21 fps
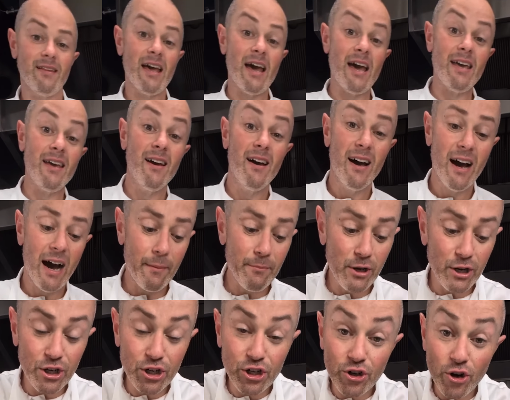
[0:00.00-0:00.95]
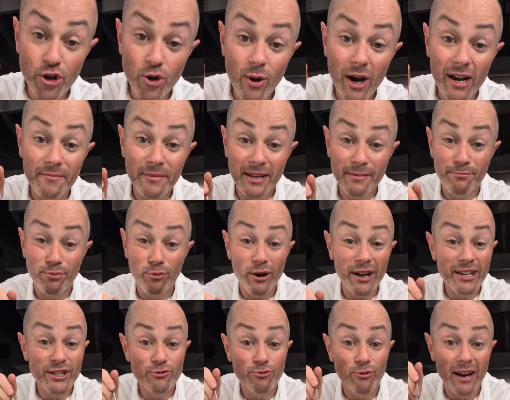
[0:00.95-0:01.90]
Hey, I'm gonna show you how to make
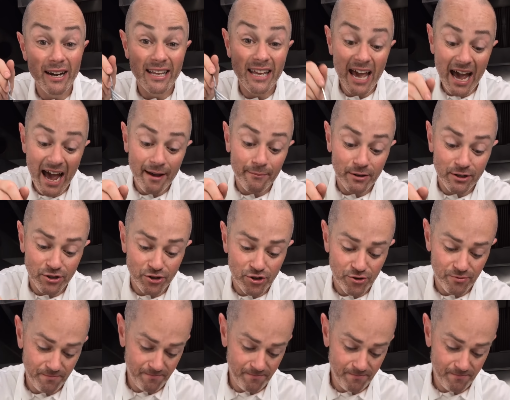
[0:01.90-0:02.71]
braised red cabbage